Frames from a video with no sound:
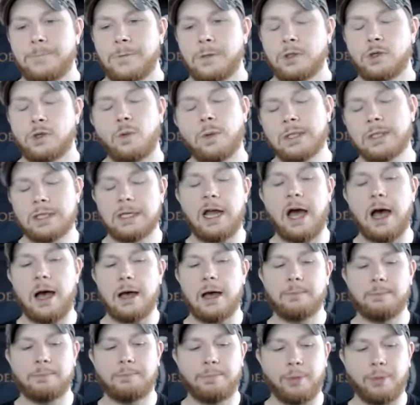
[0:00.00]
So it's
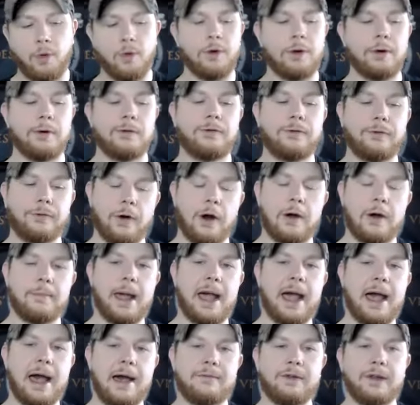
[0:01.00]
not born from
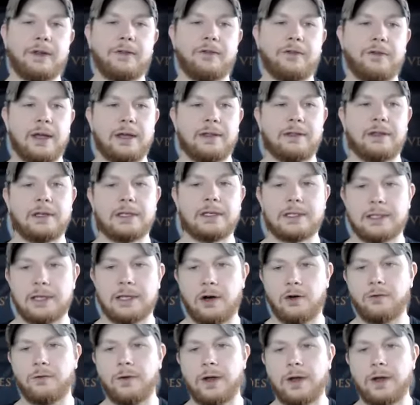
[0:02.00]
having faith in self,